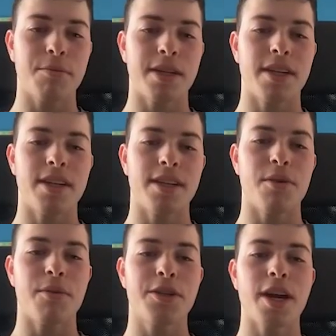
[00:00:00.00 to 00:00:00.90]
Because,
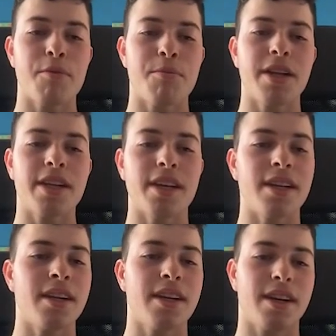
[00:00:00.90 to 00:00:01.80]
once you have 1
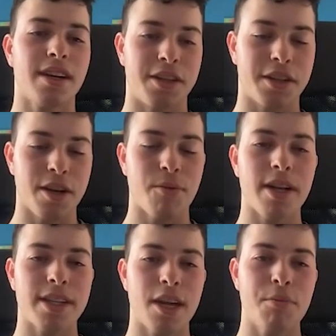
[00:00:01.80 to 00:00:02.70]
million, you're going to
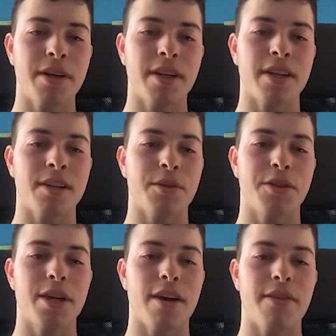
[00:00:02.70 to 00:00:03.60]
want 10 million. Once
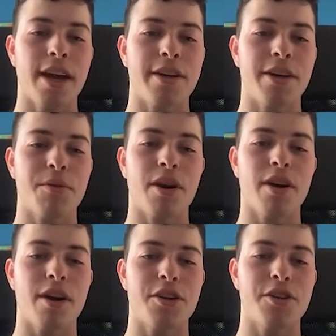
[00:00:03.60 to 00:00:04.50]
you have that, you're going to want
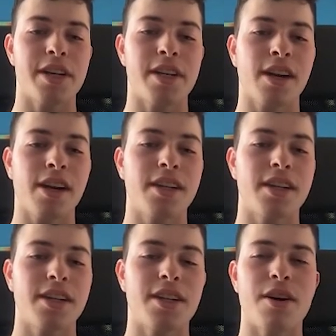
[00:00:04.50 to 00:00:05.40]
100.
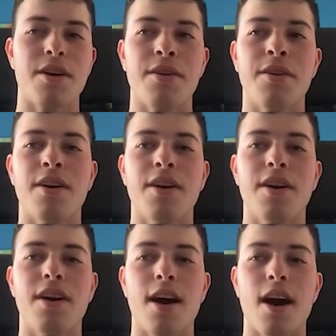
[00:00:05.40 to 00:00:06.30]
So
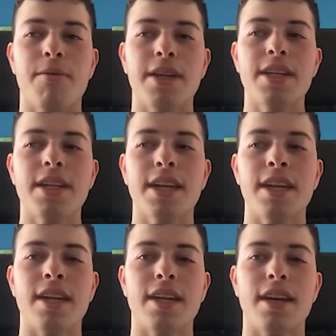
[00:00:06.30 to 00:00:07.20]

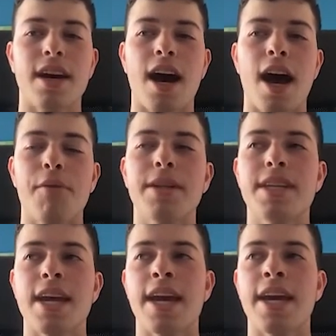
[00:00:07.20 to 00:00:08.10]
obviously, I would
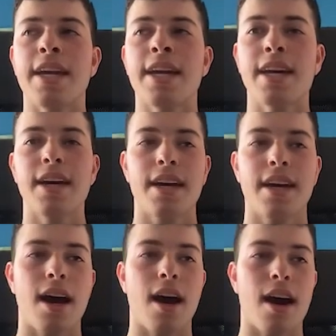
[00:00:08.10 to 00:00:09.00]
say
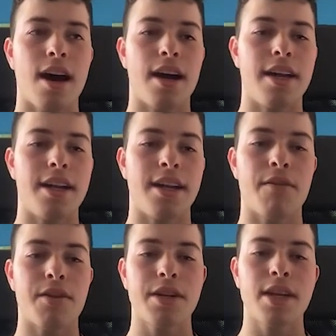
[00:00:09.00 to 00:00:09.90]

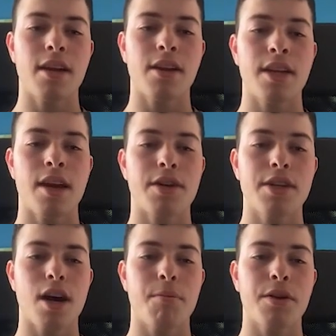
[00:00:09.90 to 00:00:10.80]
never settle, never
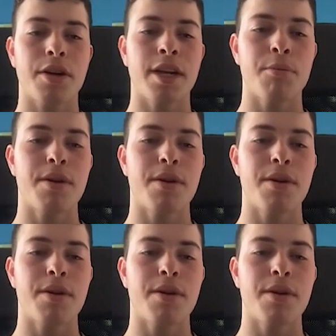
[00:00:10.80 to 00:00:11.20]
stop learning.